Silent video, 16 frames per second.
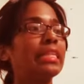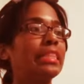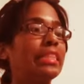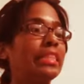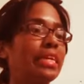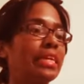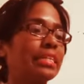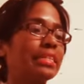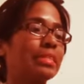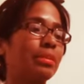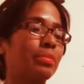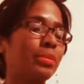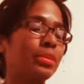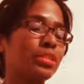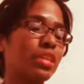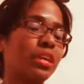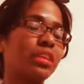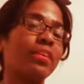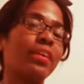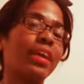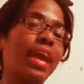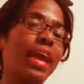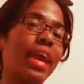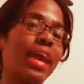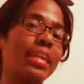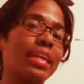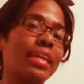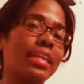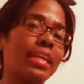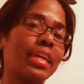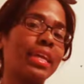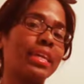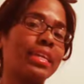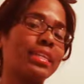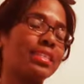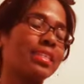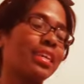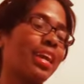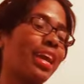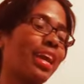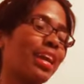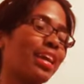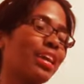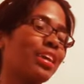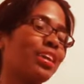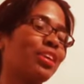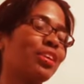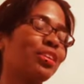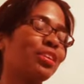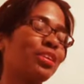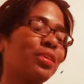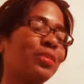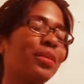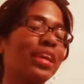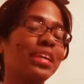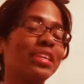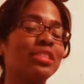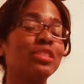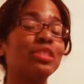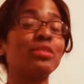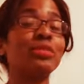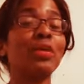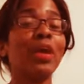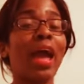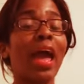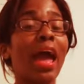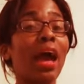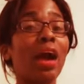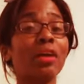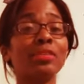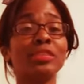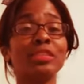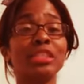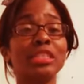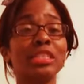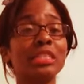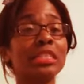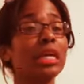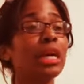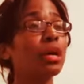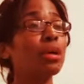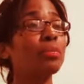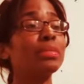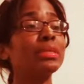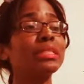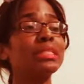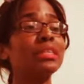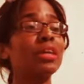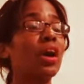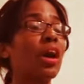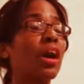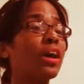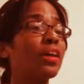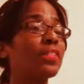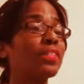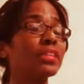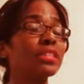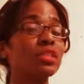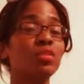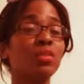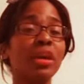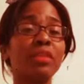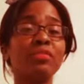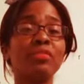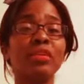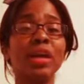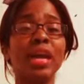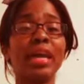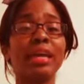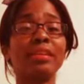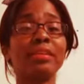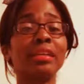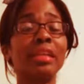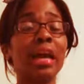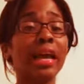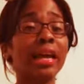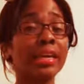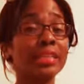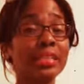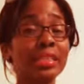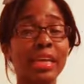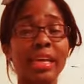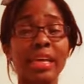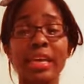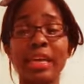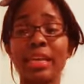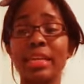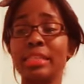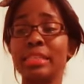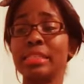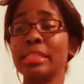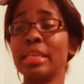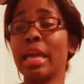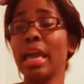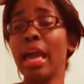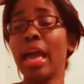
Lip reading: this particular edit is a clue into how just bizarre this Grateful 8 alliance is,